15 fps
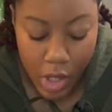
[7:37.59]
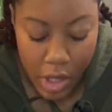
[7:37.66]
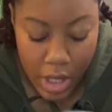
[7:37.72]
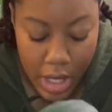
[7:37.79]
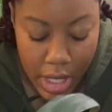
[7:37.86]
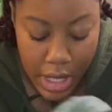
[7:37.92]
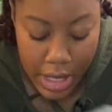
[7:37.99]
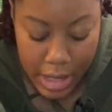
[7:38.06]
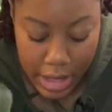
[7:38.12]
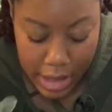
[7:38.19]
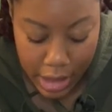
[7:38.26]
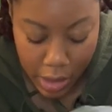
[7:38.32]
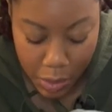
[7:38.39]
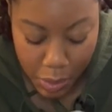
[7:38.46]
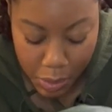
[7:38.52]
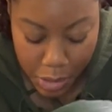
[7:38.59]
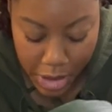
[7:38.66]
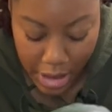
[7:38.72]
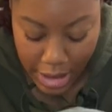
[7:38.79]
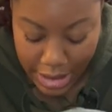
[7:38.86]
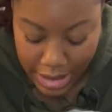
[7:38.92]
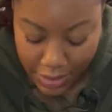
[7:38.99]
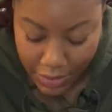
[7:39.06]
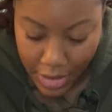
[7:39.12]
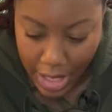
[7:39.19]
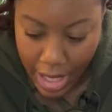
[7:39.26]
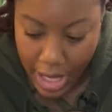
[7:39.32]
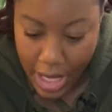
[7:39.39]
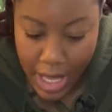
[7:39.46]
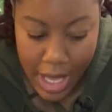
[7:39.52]
And because of
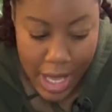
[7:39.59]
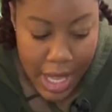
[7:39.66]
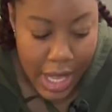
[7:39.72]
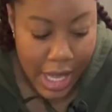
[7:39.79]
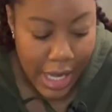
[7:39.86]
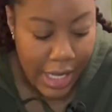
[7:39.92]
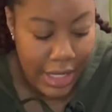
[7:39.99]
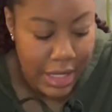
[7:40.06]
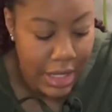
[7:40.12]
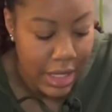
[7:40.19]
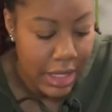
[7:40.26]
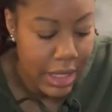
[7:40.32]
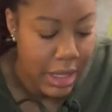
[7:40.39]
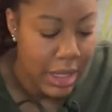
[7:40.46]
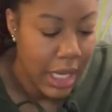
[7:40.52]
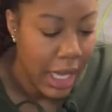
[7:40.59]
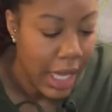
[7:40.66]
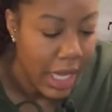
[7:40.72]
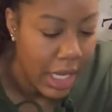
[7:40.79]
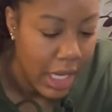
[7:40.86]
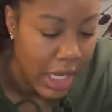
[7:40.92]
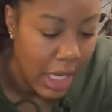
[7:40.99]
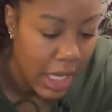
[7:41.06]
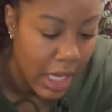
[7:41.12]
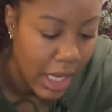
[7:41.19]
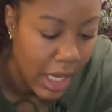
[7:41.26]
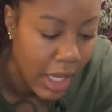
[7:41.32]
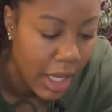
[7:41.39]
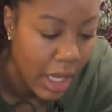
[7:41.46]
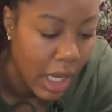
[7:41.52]
that, I decided
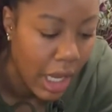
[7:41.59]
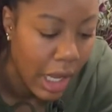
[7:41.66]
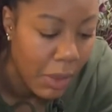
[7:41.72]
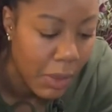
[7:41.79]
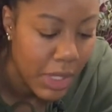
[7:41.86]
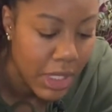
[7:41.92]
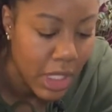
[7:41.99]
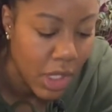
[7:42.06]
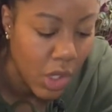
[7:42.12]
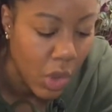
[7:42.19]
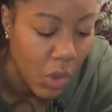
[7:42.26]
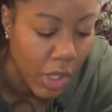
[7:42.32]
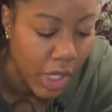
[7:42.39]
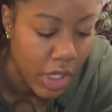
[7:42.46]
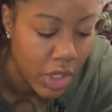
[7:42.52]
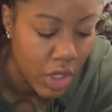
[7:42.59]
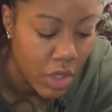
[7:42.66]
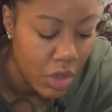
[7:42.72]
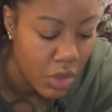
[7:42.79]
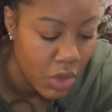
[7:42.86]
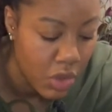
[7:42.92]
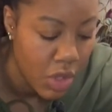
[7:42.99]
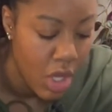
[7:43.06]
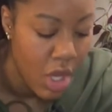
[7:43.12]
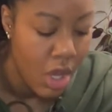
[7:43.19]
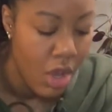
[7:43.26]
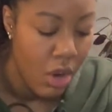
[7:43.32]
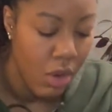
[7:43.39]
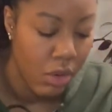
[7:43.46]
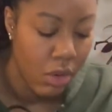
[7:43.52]
I wasn't going to
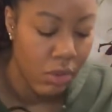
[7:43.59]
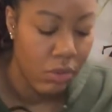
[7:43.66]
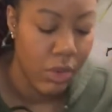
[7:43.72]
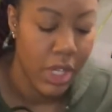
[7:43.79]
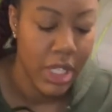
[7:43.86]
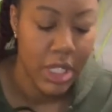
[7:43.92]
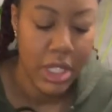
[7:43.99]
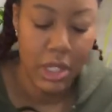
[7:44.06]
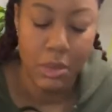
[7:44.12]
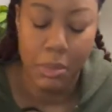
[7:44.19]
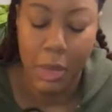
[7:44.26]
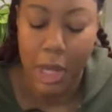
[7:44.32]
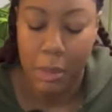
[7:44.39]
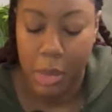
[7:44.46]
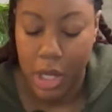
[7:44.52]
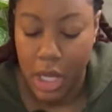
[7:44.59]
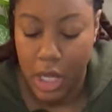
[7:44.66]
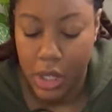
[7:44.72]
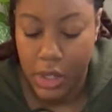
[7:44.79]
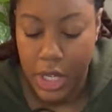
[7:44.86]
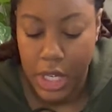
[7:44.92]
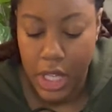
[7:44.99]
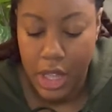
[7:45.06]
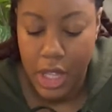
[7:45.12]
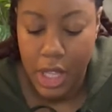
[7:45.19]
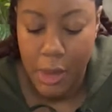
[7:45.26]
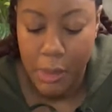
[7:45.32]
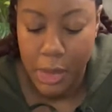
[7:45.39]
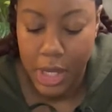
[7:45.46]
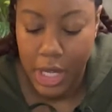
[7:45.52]
rinse my Pond or
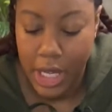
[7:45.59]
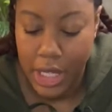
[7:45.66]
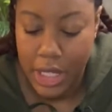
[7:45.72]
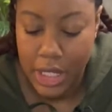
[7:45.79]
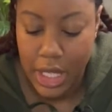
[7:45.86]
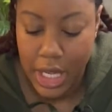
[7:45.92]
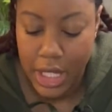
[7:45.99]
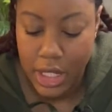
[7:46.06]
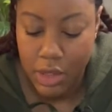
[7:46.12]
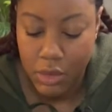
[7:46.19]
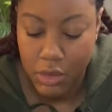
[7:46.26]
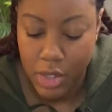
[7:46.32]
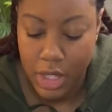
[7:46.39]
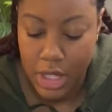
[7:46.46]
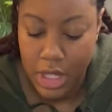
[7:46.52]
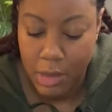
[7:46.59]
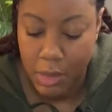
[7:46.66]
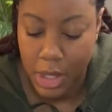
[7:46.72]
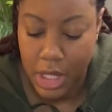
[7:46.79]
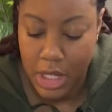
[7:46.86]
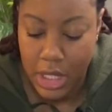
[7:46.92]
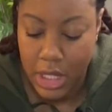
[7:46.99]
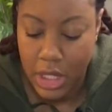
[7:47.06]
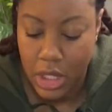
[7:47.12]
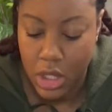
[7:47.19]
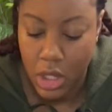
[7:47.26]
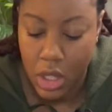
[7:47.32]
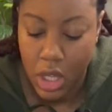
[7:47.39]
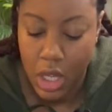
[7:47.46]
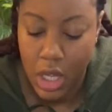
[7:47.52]
anything, but I decided to rinse it because I
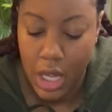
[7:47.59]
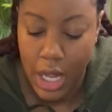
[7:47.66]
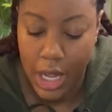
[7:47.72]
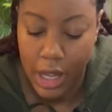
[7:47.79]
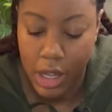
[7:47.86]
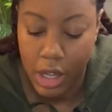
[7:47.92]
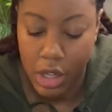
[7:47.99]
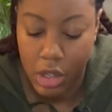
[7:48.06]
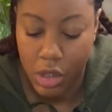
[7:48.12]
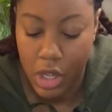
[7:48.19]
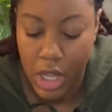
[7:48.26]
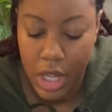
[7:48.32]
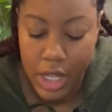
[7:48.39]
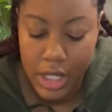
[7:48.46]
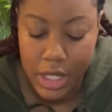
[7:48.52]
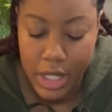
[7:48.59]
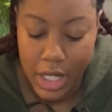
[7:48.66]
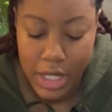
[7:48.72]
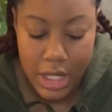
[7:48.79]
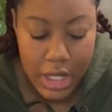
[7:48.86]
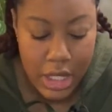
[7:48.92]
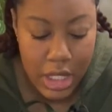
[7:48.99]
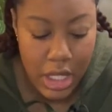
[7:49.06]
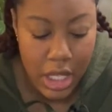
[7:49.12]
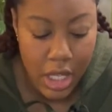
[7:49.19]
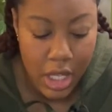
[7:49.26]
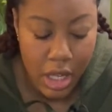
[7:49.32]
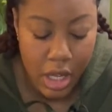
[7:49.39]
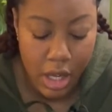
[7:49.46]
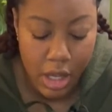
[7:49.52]
saw how
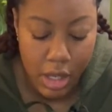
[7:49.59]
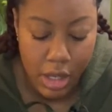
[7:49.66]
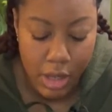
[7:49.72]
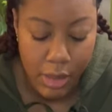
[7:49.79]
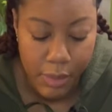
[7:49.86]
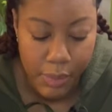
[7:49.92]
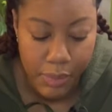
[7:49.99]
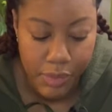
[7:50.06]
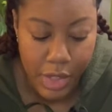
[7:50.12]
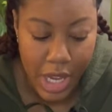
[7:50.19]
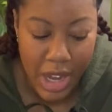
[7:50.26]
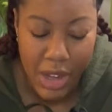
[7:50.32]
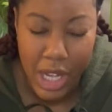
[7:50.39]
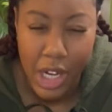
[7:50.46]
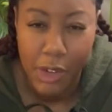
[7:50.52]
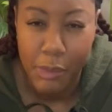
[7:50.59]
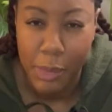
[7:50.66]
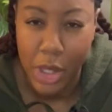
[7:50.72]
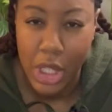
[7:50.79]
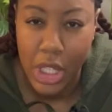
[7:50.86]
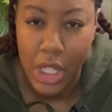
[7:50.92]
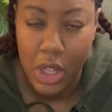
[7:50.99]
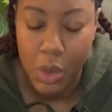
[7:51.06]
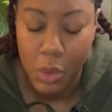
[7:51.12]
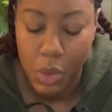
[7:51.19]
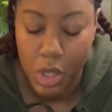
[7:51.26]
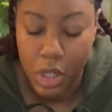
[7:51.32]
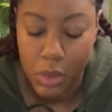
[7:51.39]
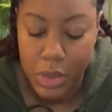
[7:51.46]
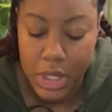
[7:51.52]
dusty, how kind of murky the
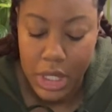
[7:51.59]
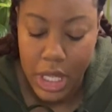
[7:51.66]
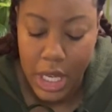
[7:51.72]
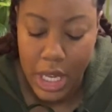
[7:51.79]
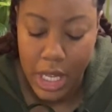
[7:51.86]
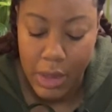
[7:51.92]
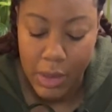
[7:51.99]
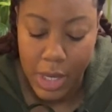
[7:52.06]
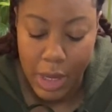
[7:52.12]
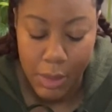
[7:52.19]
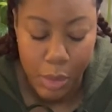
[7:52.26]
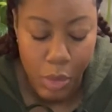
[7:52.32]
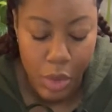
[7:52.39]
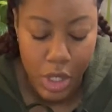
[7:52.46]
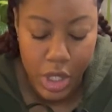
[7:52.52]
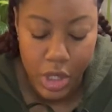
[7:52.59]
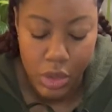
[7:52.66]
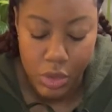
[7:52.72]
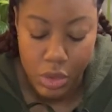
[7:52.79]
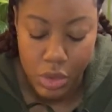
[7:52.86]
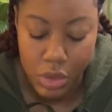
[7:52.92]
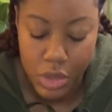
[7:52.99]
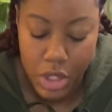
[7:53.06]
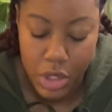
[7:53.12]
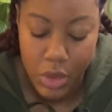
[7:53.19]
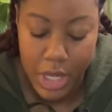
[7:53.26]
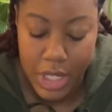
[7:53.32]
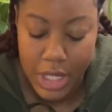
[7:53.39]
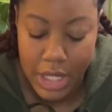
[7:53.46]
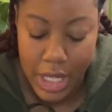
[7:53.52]
water was getting when I poured it through. So
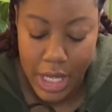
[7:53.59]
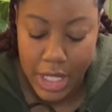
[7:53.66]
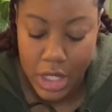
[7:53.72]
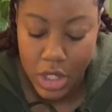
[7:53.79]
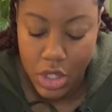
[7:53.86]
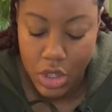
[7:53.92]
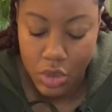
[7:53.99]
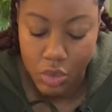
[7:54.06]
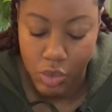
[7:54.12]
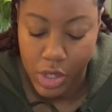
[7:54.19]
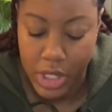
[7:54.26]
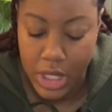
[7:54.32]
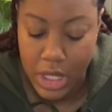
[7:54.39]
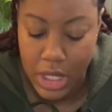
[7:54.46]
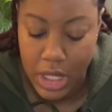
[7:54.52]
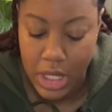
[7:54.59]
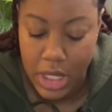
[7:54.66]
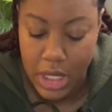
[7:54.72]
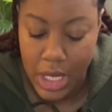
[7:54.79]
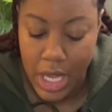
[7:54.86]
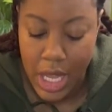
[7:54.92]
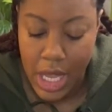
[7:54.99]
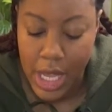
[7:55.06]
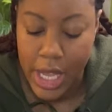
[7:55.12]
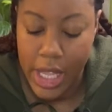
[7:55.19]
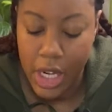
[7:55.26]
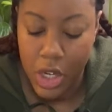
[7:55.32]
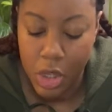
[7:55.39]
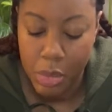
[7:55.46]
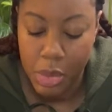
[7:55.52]
I decided to just rinse this, and
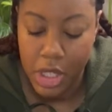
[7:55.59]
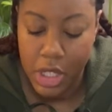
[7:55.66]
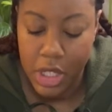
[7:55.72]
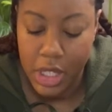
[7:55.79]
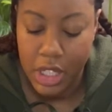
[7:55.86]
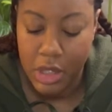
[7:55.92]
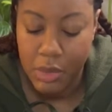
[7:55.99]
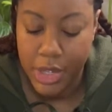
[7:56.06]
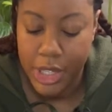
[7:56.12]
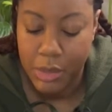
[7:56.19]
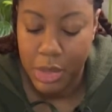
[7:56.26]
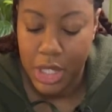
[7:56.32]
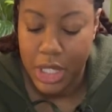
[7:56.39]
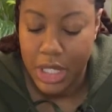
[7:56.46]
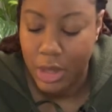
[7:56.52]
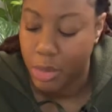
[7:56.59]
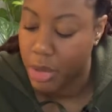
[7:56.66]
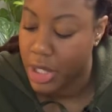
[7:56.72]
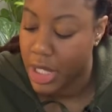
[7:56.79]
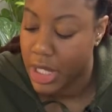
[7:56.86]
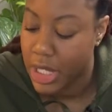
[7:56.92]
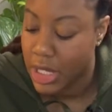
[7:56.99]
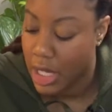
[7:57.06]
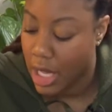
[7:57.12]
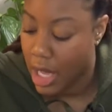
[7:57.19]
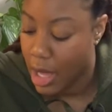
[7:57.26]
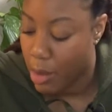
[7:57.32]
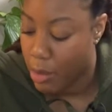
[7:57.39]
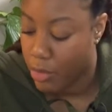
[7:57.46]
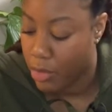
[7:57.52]
it'll be good anyways because the plants
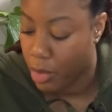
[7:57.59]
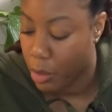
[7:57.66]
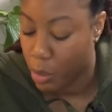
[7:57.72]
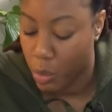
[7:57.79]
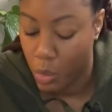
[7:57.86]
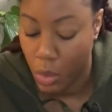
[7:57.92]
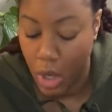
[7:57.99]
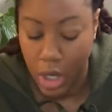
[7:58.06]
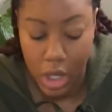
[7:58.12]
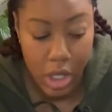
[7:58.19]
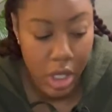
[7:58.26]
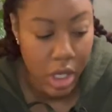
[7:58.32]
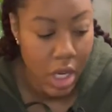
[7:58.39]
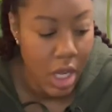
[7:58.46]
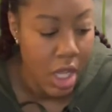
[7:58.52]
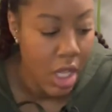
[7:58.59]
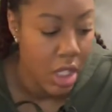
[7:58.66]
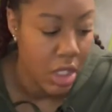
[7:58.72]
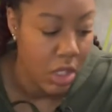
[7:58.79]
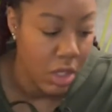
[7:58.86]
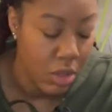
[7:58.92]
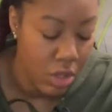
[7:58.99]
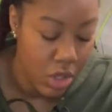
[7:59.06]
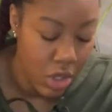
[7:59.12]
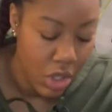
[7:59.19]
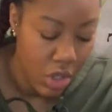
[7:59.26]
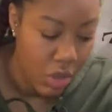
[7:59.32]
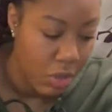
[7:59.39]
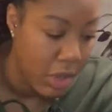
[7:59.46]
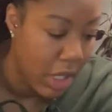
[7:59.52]
came from water. So I'll show
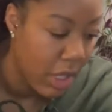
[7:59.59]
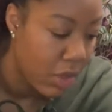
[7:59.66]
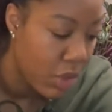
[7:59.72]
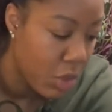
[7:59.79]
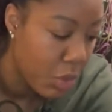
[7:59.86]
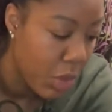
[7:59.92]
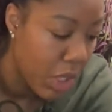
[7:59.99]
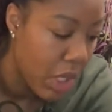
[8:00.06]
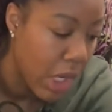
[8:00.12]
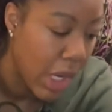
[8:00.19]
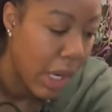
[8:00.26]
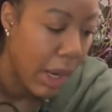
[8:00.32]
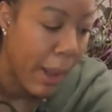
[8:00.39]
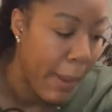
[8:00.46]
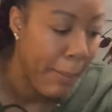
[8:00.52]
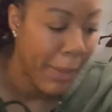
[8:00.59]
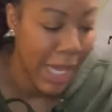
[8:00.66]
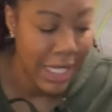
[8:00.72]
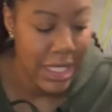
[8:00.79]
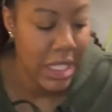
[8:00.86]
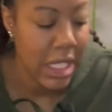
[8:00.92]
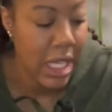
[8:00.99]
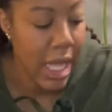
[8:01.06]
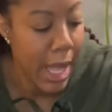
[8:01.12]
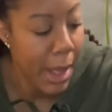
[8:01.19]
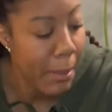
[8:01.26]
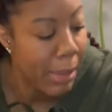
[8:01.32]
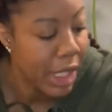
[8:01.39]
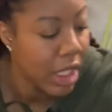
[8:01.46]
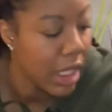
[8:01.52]
you what else we are potting
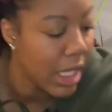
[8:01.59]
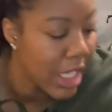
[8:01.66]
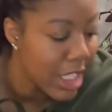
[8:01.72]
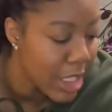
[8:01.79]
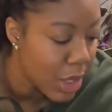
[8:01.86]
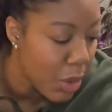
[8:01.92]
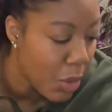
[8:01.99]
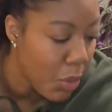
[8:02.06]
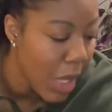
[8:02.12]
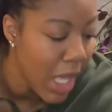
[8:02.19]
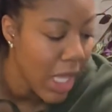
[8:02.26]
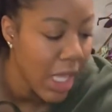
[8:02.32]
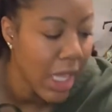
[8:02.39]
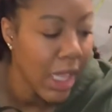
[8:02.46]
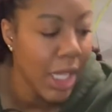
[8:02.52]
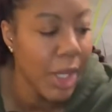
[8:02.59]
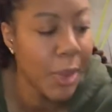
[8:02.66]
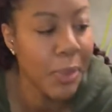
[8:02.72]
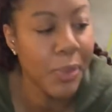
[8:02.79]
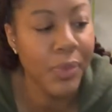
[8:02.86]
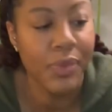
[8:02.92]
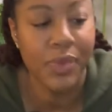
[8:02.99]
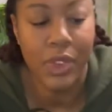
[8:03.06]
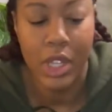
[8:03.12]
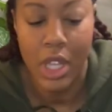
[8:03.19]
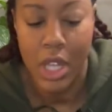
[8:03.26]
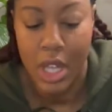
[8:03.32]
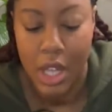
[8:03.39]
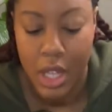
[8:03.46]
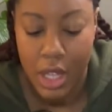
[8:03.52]
up as well.
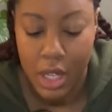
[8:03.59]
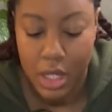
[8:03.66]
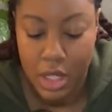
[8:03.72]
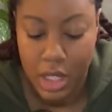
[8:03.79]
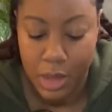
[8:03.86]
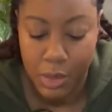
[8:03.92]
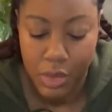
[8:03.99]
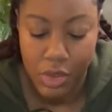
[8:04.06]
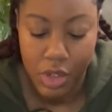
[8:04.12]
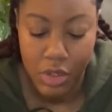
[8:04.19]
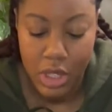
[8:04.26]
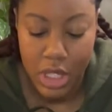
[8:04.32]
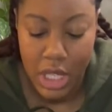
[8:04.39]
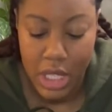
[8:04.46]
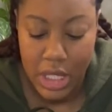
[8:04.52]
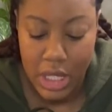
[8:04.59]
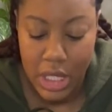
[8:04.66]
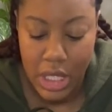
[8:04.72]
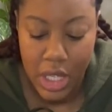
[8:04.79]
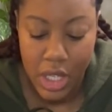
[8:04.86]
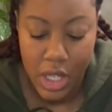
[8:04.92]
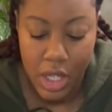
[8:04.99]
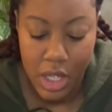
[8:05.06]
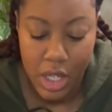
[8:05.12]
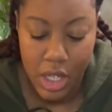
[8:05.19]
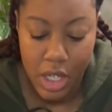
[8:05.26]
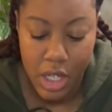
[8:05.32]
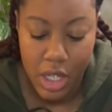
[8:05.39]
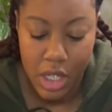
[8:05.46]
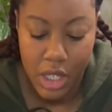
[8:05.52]
Some crotons
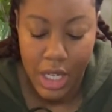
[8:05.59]
here.